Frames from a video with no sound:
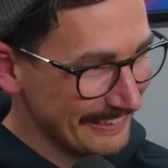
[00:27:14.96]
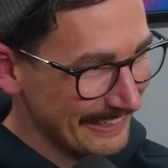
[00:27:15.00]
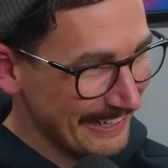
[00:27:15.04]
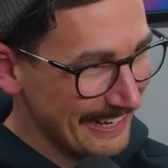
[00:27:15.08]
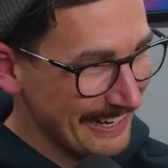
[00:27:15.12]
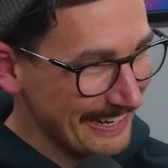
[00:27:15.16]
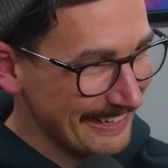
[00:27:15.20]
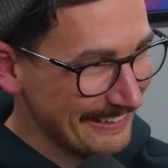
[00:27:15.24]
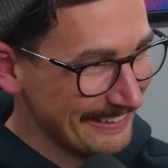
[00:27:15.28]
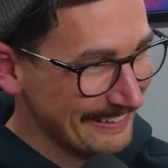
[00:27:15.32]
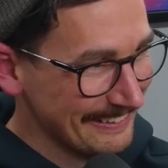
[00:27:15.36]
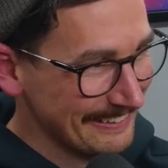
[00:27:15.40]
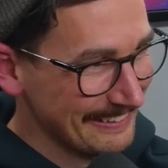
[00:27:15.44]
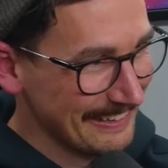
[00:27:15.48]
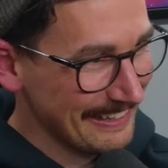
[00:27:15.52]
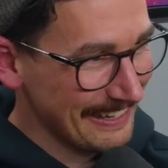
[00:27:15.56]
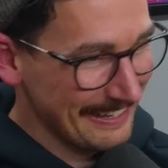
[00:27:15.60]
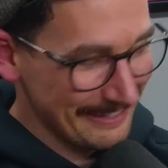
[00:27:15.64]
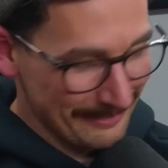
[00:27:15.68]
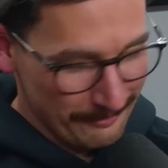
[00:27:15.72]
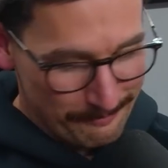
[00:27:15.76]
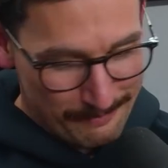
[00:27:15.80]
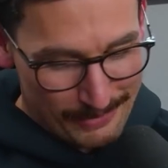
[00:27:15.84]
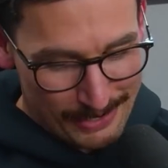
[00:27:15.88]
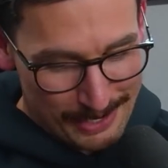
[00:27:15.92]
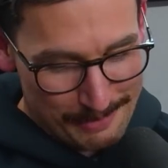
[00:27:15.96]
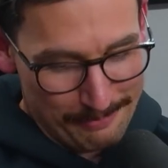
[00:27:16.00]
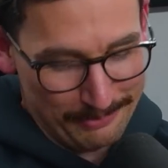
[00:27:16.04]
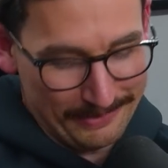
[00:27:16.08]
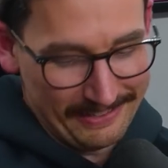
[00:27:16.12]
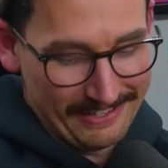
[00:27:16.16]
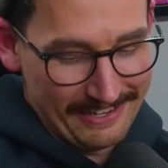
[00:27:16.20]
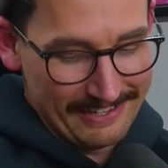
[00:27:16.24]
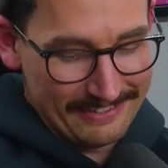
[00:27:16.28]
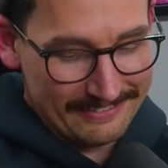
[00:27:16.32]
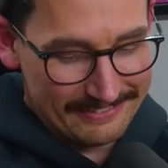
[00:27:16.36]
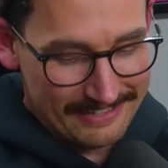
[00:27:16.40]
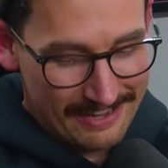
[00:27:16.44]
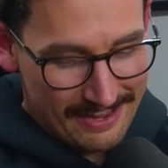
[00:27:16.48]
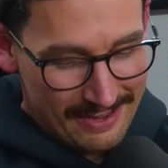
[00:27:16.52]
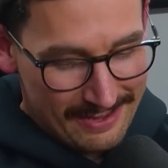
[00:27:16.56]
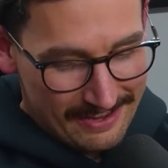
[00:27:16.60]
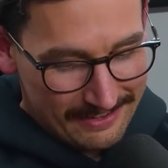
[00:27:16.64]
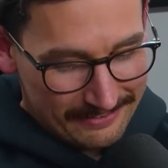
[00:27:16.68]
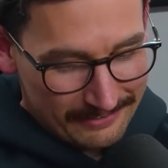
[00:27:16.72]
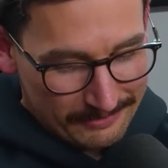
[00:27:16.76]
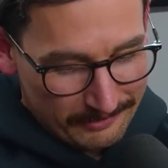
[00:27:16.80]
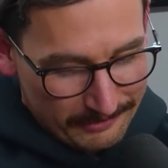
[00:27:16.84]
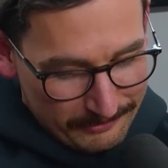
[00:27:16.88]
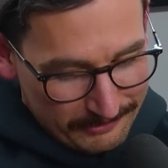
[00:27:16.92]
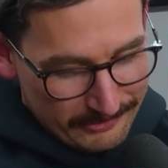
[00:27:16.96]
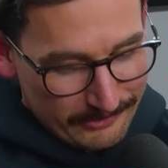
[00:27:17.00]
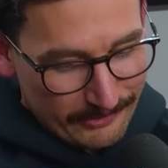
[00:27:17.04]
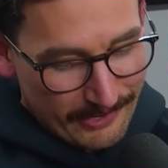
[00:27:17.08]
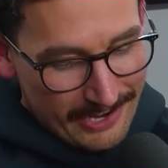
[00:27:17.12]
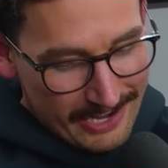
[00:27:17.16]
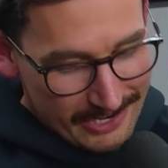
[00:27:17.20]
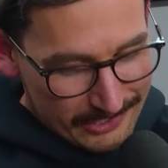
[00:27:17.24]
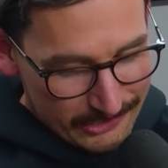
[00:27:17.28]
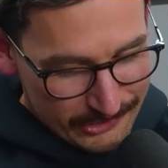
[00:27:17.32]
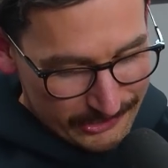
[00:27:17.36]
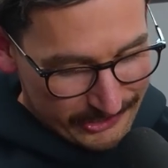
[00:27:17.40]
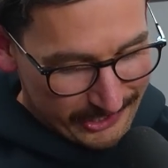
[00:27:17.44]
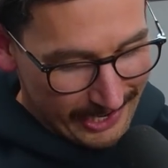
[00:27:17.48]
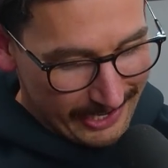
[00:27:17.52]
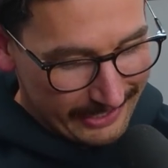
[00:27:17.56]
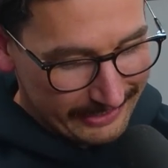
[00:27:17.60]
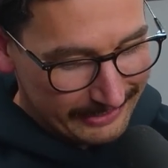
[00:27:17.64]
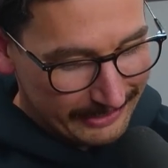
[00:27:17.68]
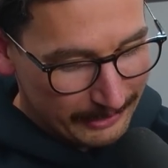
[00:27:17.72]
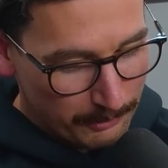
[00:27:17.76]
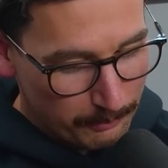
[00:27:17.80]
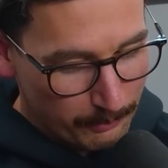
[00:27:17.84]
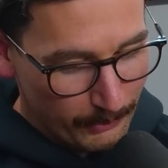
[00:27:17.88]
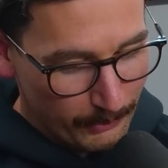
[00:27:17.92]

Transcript: it out of my place. The ground shaking.